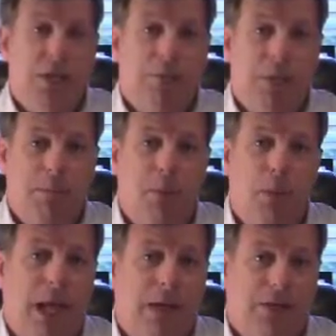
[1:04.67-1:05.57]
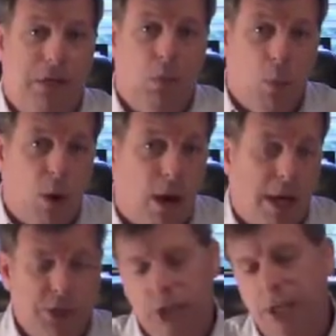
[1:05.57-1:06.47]
that people will actually
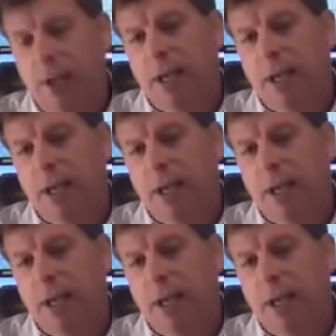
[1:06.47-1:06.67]
watch.